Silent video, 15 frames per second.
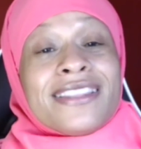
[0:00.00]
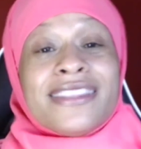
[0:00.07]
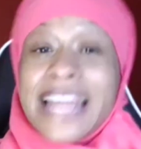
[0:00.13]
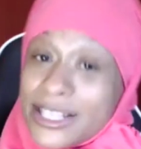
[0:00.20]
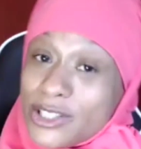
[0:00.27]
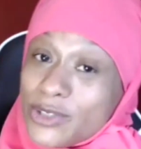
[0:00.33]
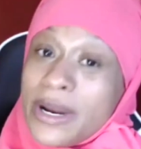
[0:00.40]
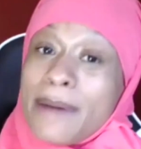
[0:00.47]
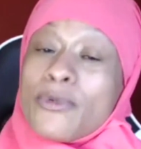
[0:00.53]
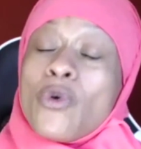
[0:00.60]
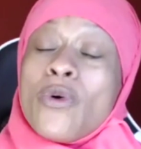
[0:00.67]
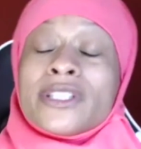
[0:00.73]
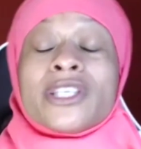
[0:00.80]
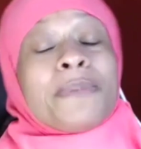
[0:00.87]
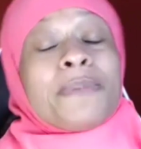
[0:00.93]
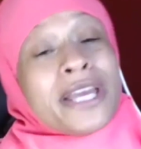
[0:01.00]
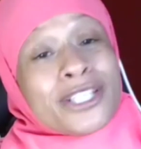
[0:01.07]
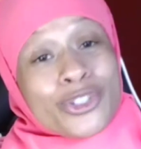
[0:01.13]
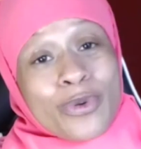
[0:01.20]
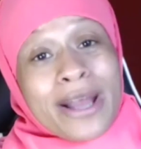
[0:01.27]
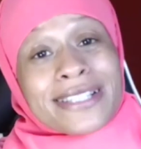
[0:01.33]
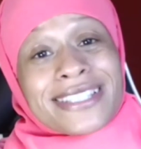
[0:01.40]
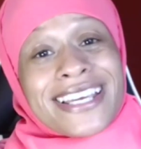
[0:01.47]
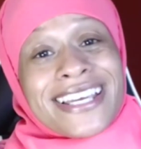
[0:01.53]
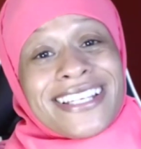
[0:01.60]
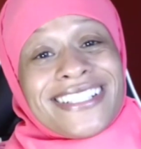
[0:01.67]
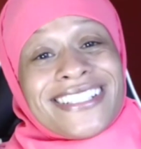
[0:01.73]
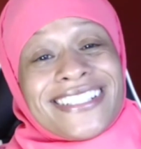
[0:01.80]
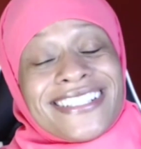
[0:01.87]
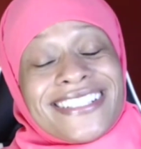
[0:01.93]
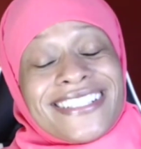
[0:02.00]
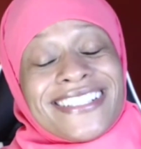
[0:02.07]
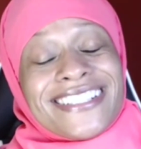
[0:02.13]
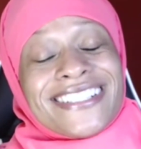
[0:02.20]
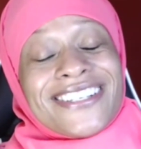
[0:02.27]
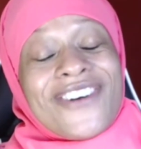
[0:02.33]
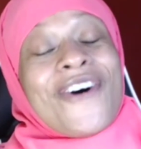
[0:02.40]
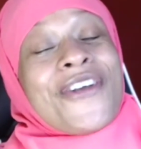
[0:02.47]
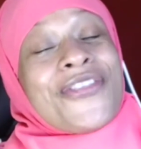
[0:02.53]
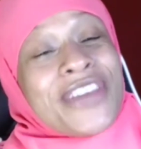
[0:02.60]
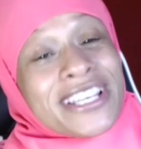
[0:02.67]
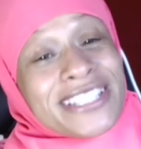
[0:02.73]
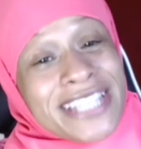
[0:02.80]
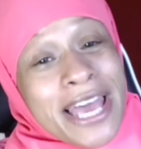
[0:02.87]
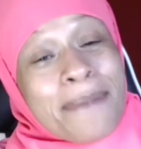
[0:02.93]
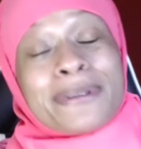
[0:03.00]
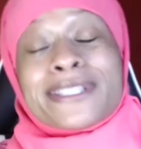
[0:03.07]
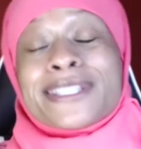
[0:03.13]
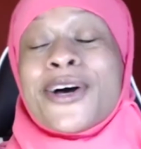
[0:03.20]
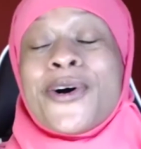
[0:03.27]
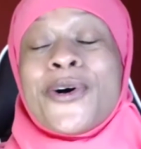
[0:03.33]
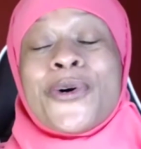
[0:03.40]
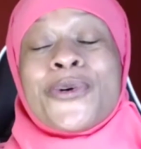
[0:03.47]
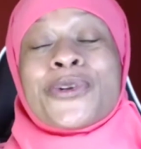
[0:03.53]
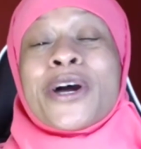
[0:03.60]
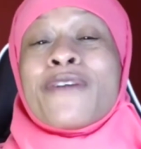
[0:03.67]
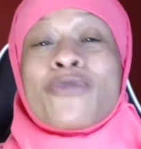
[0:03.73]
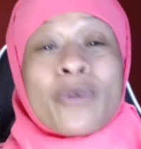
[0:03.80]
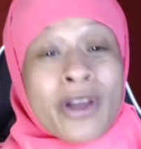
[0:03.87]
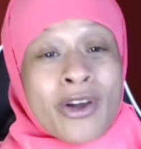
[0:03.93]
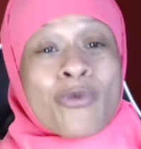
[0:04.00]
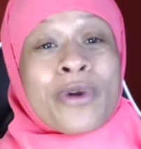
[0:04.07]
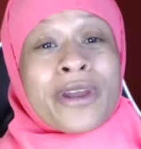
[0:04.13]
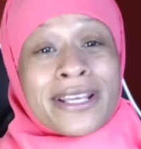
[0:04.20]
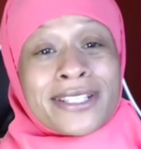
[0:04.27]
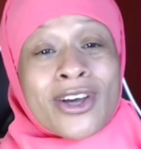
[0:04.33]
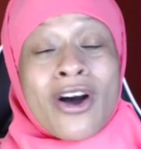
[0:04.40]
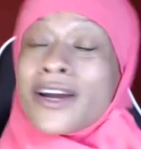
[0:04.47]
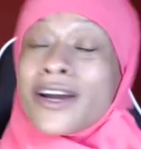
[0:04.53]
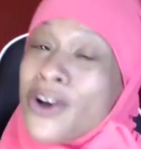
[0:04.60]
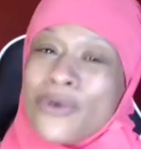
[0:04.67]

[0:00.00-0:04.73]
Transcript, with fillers: That's what I'm going to be addressing on this episode of Real Reading Talk.